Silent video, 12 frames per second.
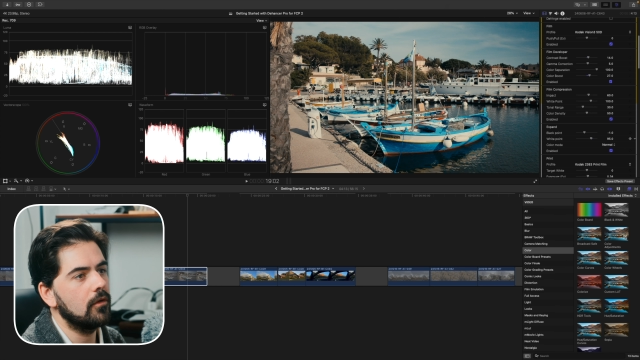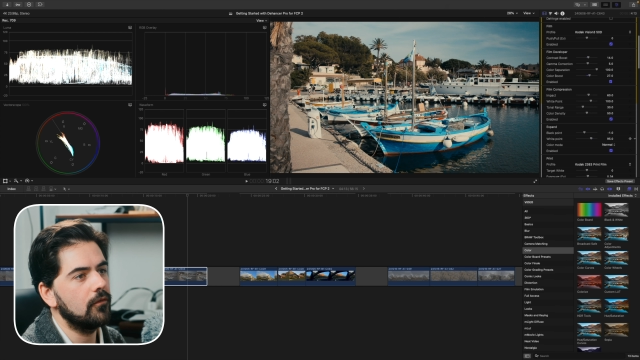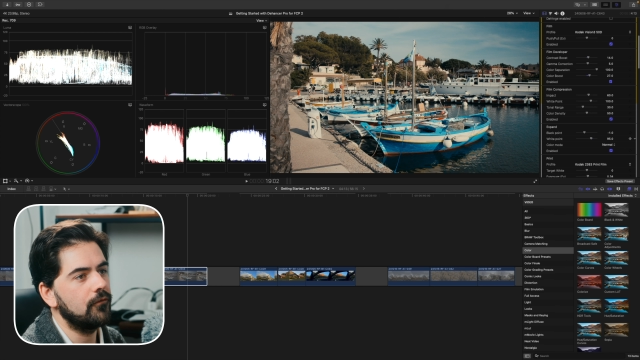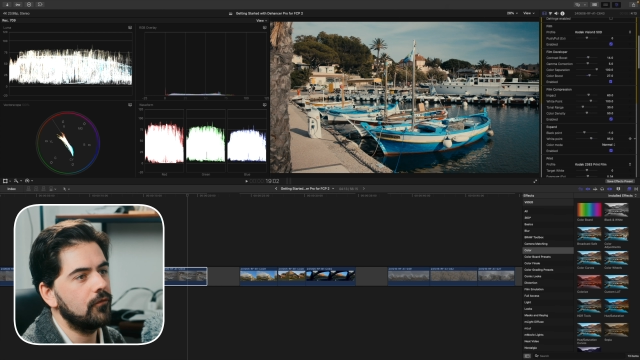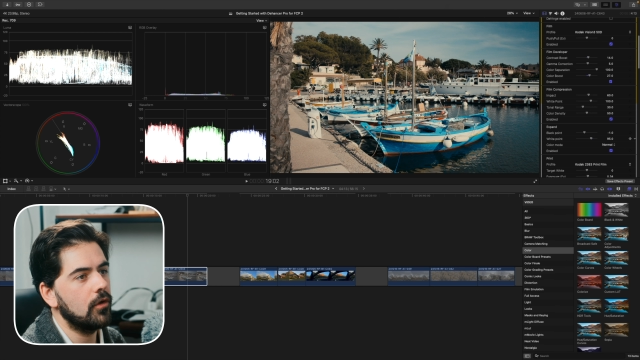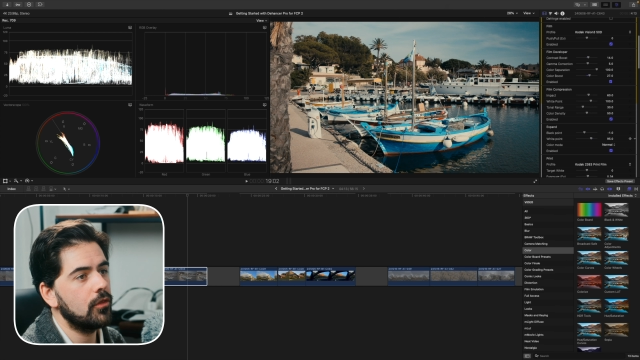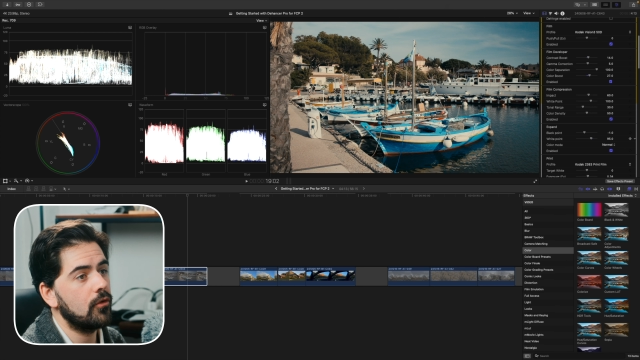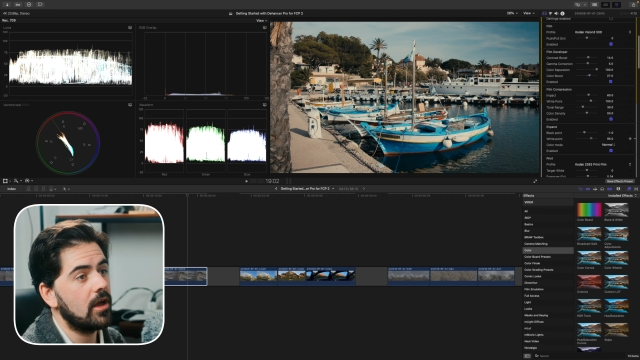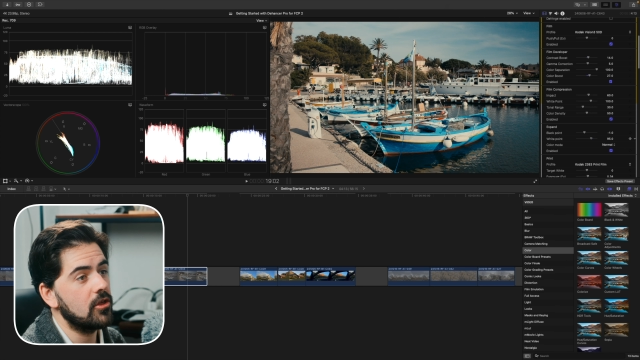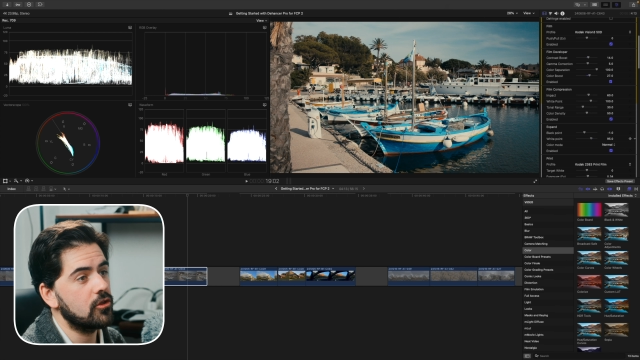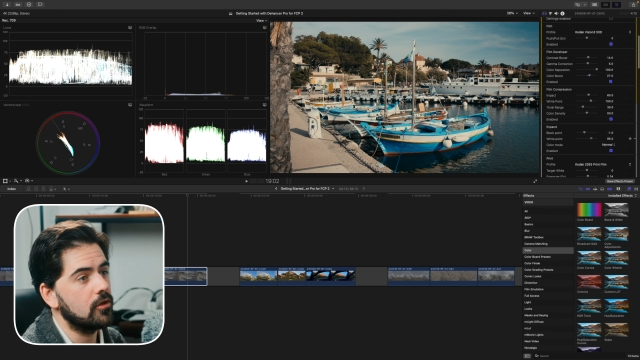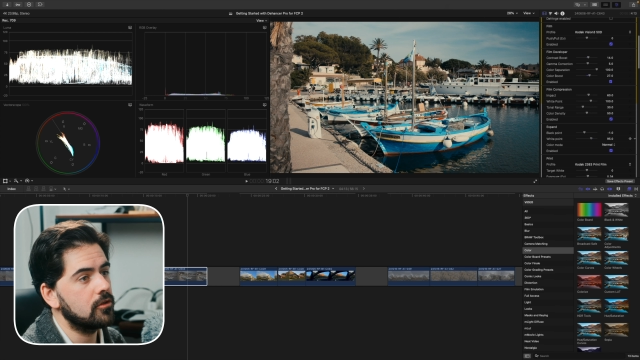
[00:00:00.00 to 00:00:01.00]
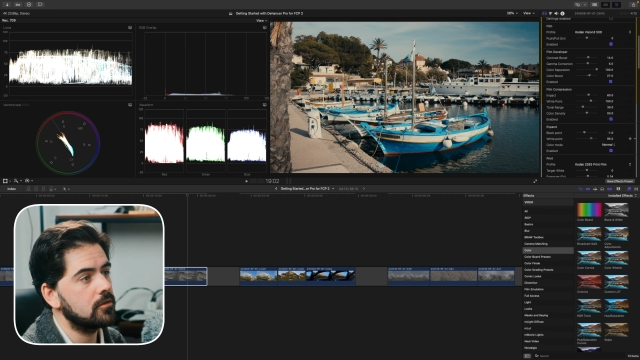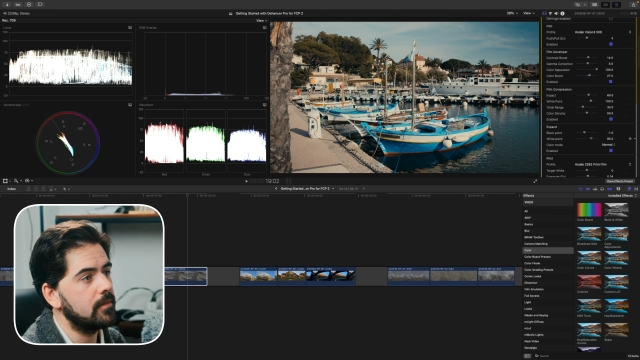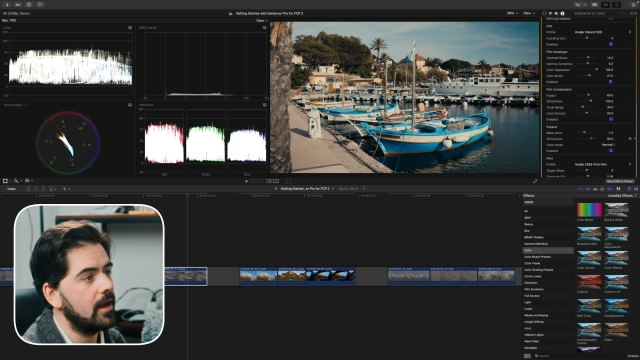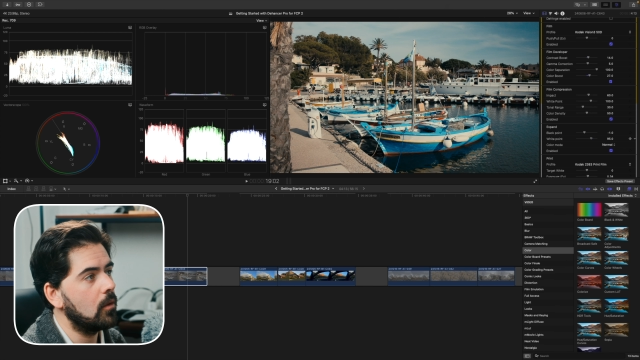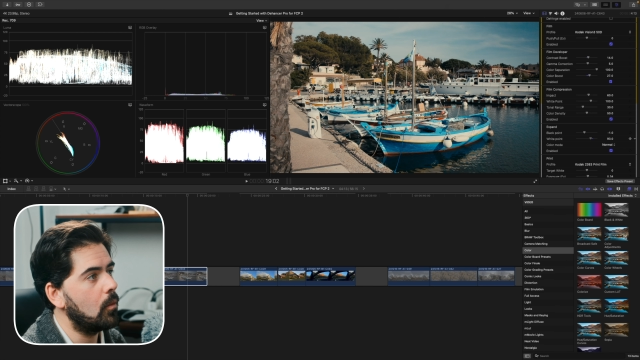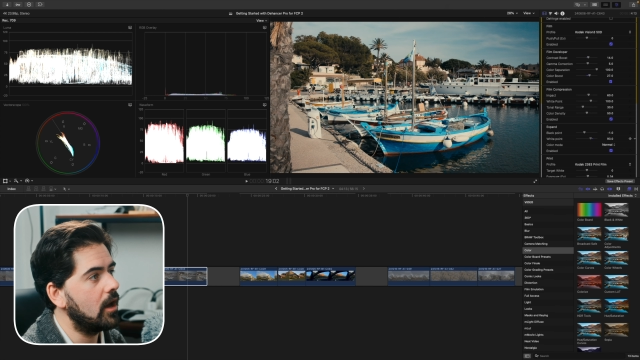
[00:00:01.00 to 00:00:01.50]
further adjust
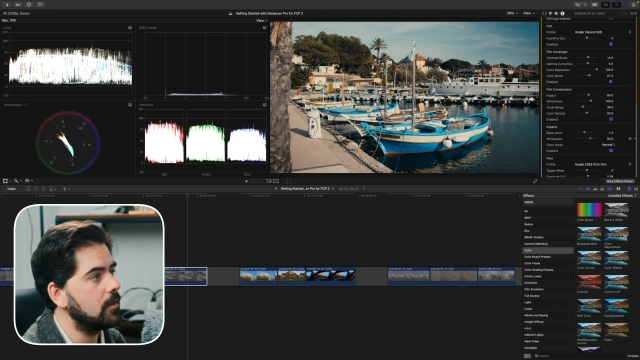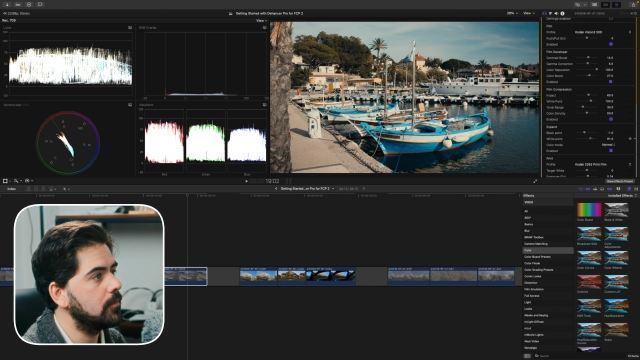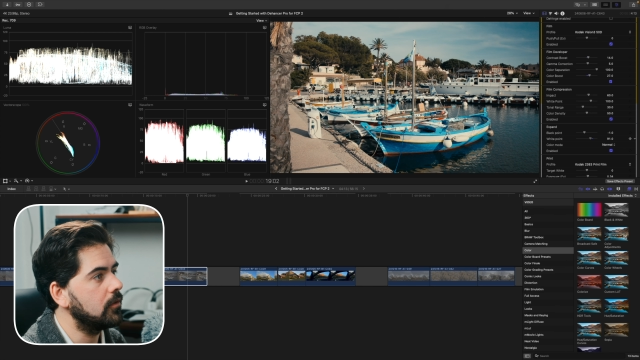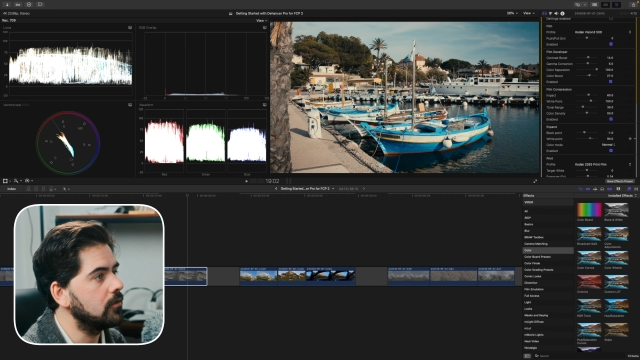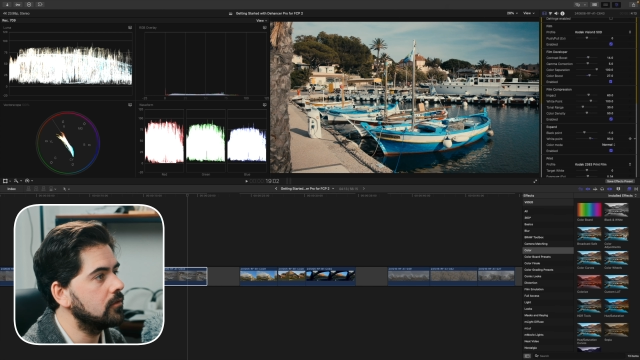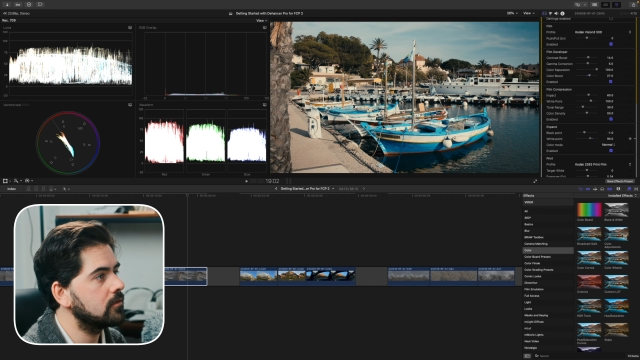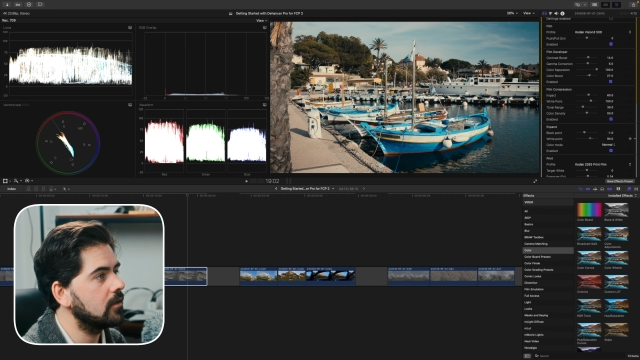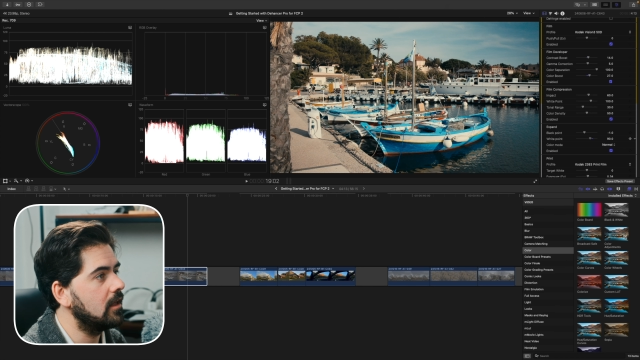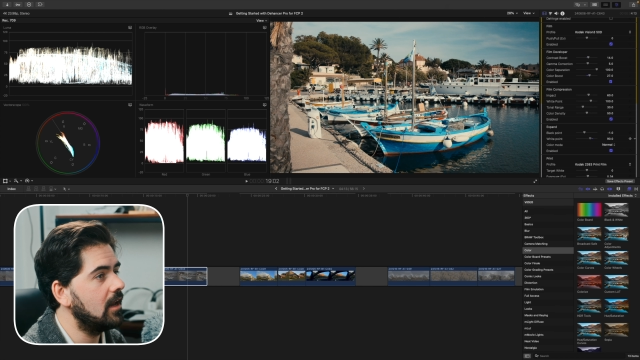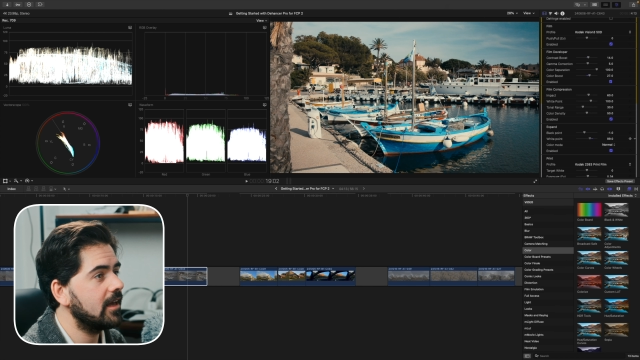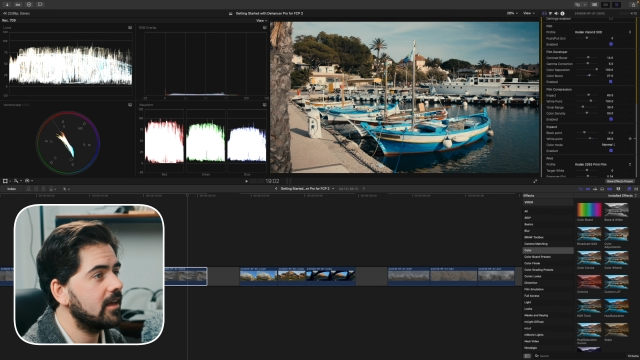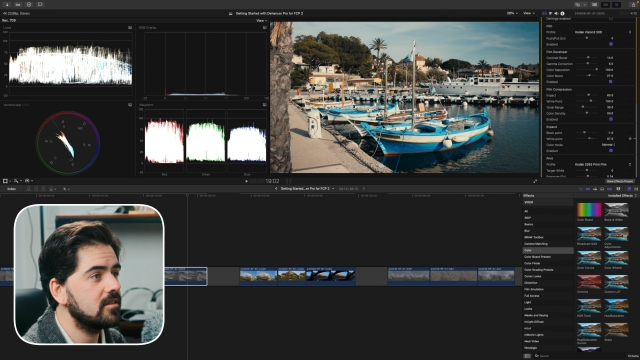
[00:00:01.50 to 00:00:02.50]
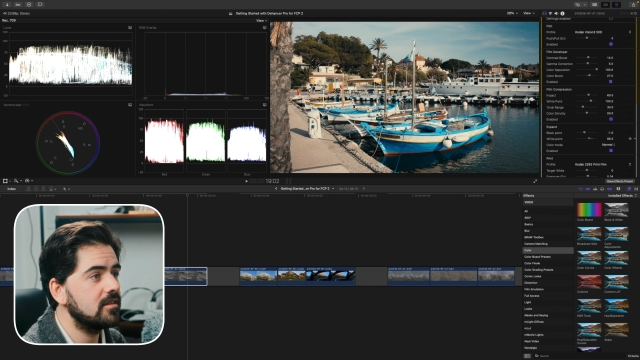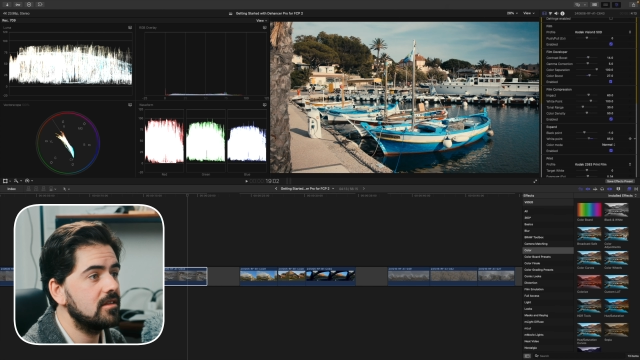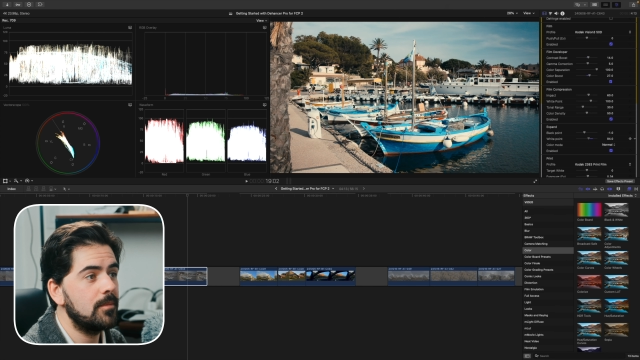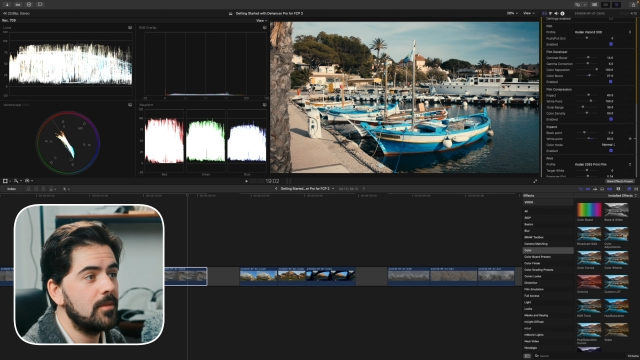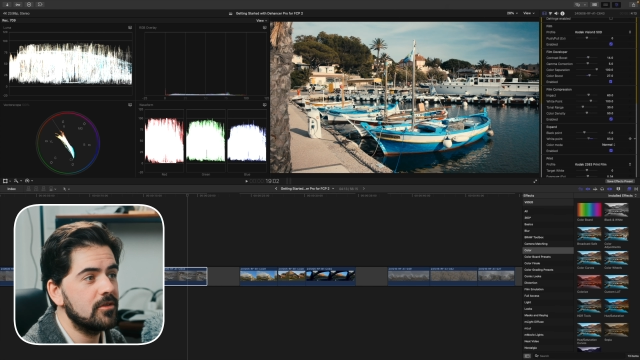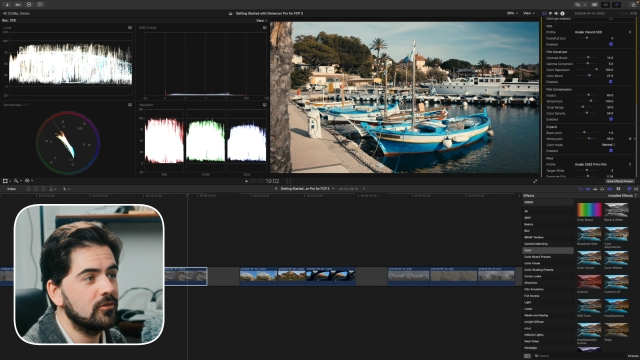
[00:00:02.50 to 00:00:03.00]
my white points. And like I said in
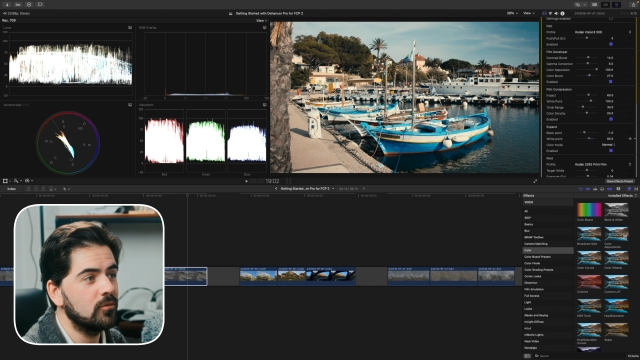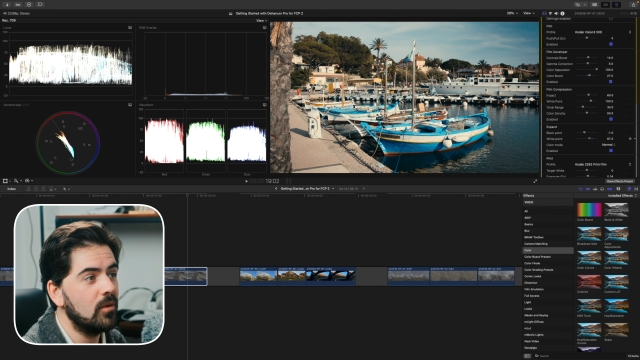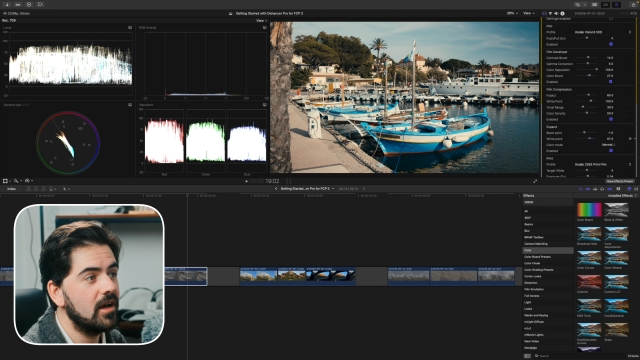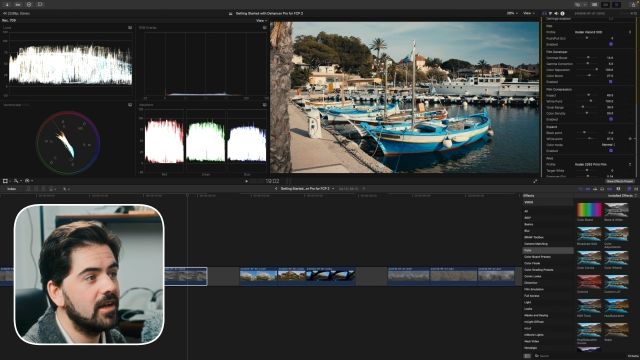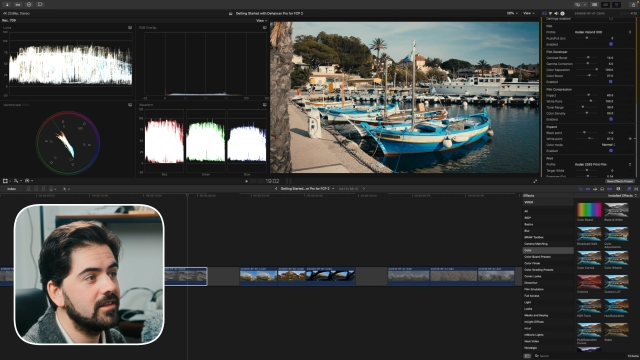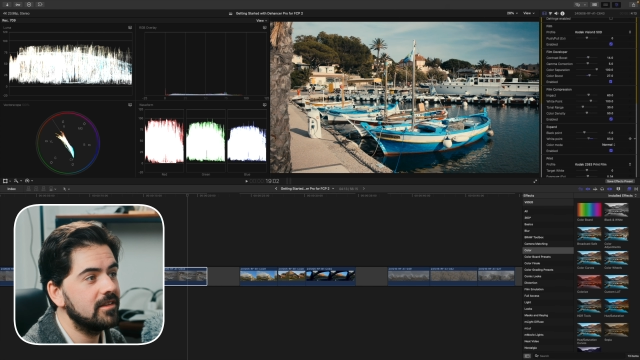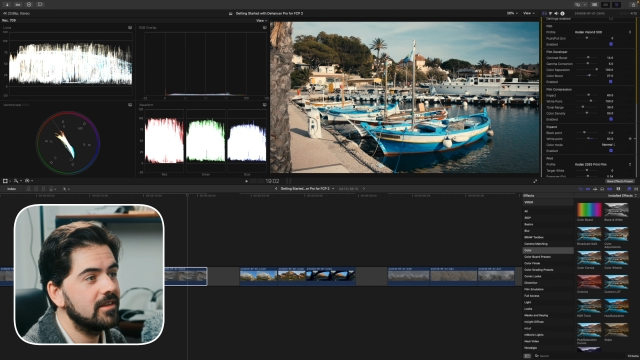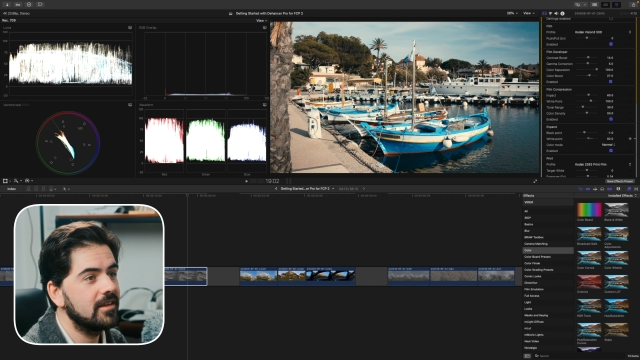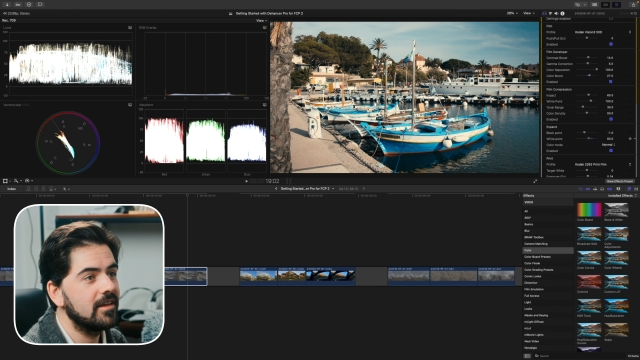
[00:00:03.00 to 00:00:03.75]
episode 1,